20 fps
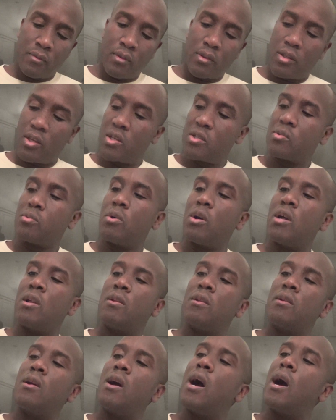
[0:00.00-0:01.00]
This
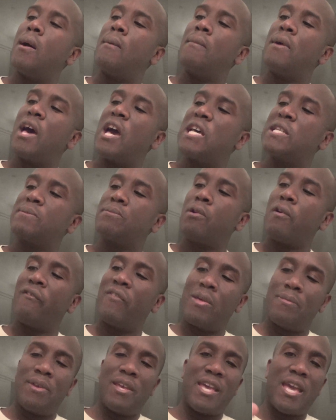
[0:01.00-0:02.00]
one, Hasbro
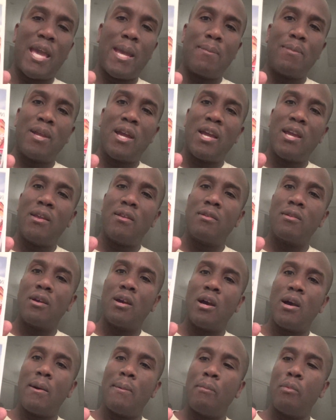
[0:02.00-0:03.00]
Family Game Night
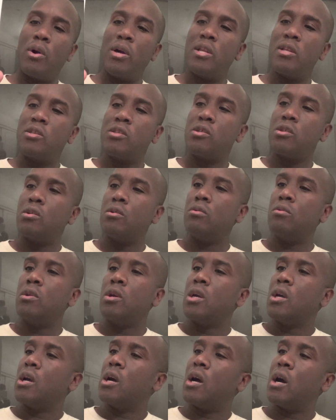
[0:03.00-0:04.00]
1 and 2.
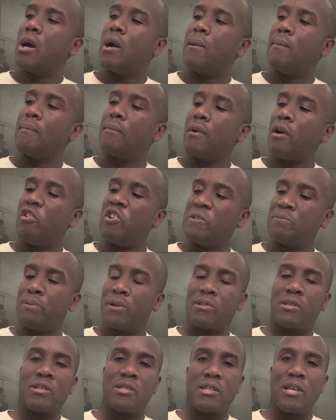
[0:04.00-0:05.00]
I always
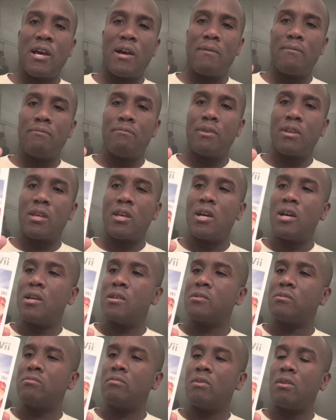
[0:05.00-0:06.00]
pick this up
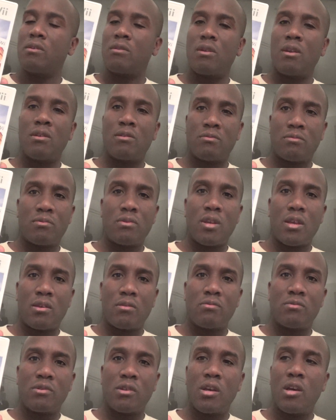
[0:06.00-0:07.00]
because
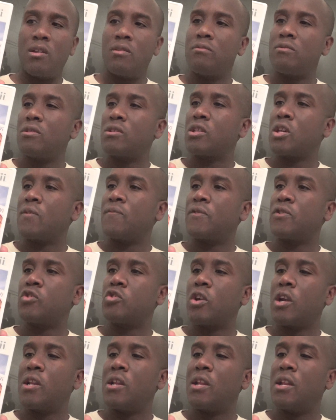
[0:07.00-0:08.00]
it's good. It's good for
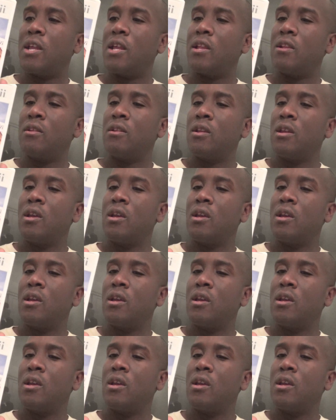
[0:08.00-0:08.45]
trading in.